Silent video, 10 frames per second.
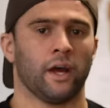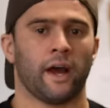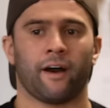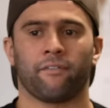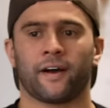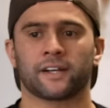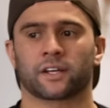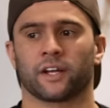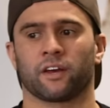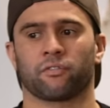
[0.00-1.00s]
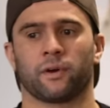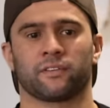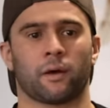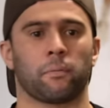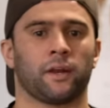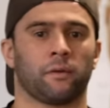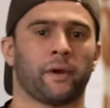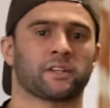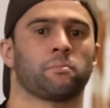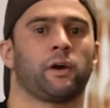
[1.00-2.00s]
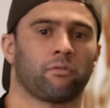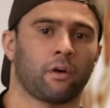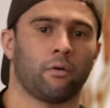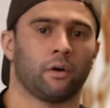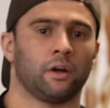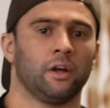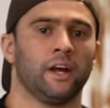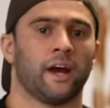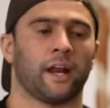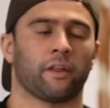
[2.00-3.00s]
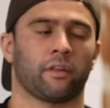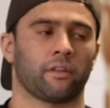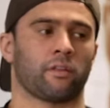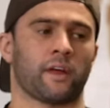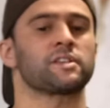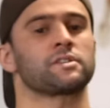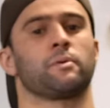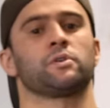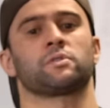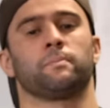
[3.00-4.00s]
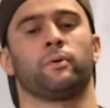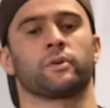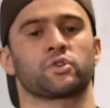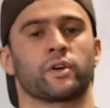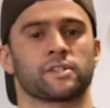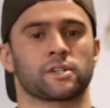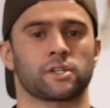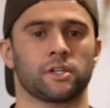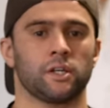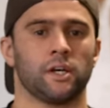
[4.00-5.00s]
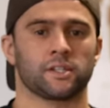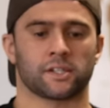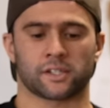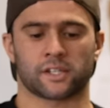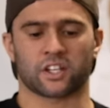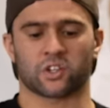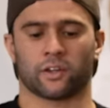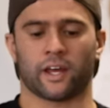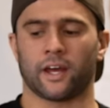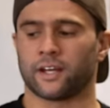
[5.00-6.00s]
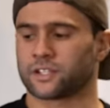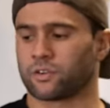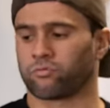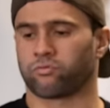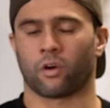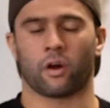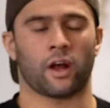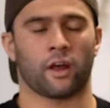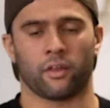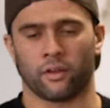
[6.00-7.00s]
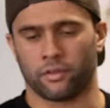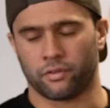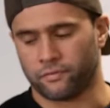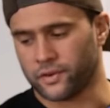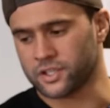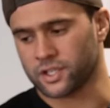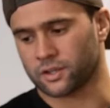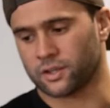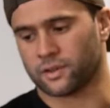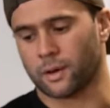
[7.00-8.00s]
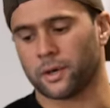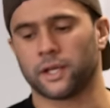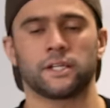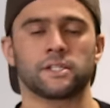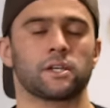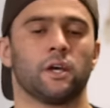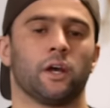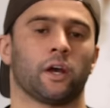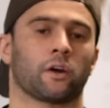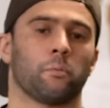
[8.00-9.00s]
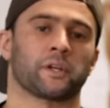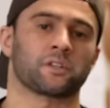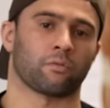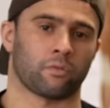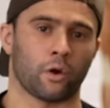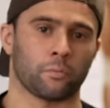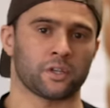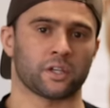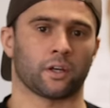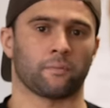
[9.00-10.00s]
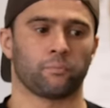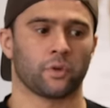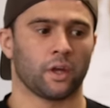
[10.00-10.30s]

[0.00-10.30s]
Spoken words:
How fast can I get from my double under back to my rower? And I think that that's the most important transition, just to touch on that, is the finishing the double unders and going back to the rowing machine.